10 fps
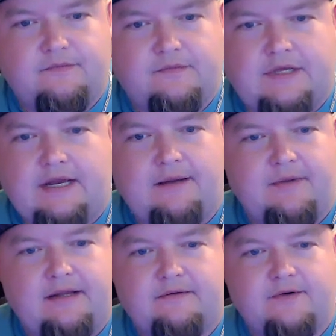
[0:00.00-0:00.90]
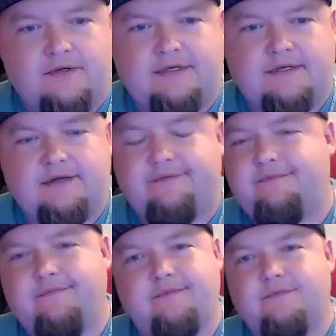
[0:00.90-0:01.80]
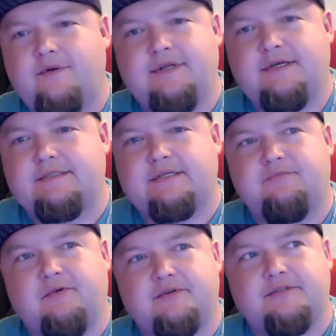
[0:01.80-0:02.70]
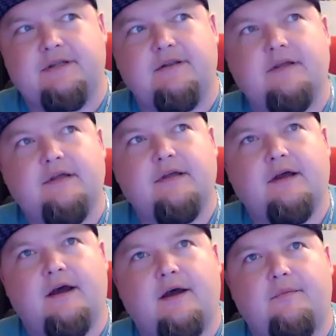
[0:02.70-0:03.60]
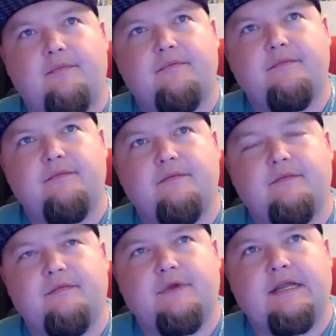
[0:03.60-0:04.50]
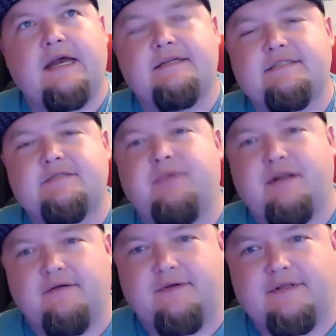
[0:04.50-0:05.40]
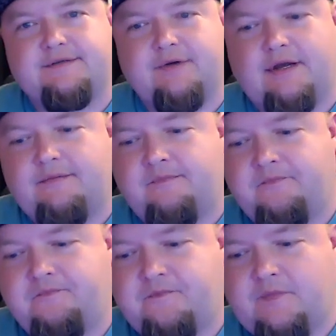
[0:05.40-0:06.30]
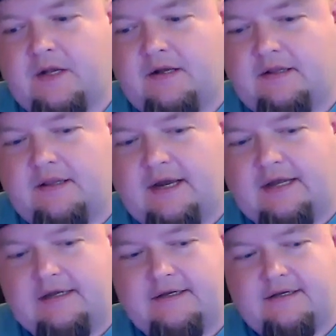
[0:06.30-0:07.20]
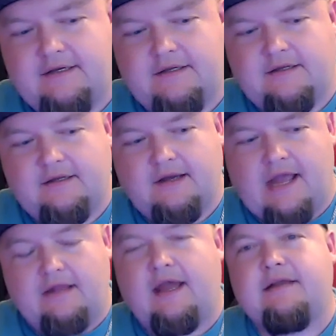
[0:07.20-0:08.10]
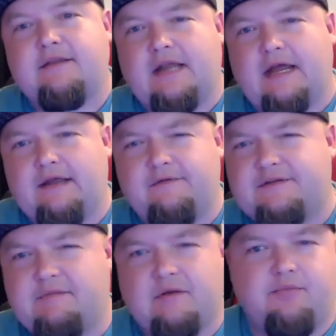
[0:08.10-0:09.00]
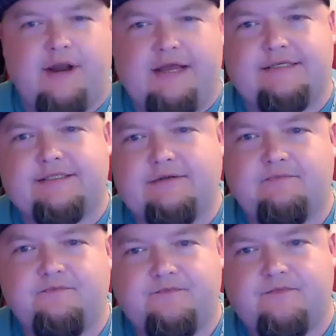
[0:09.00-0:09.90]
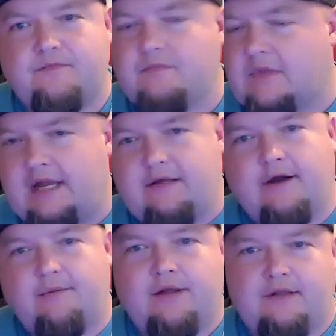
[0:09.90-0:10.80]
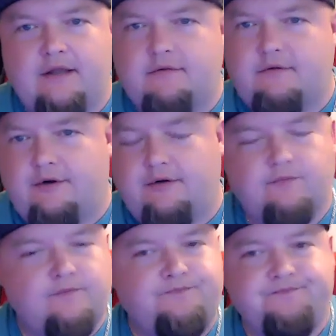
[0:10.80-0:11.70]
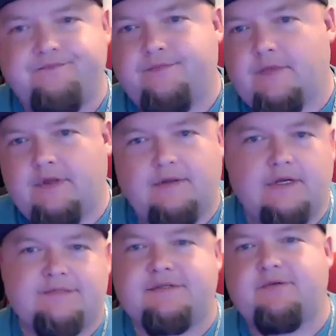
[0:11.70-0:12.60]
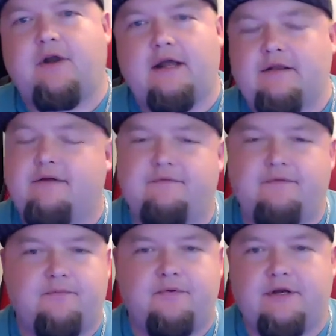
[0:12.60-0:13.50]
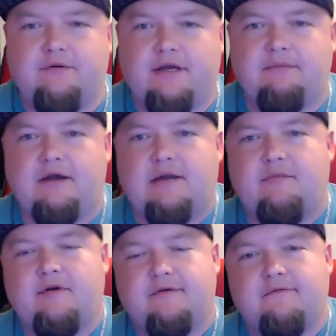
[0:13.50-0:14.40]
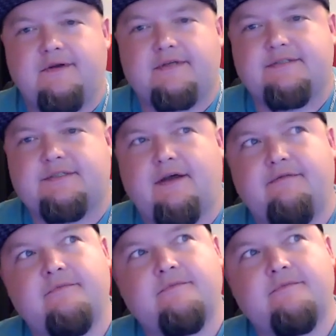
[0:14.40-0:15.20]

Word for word: Yeah, man, renting renting is such bullshit. Um, it has its benefits, right? Like, I like that I if something breaks, I can call my landlord, especially where I live. They're pretty quick about coming over and fixing stuff.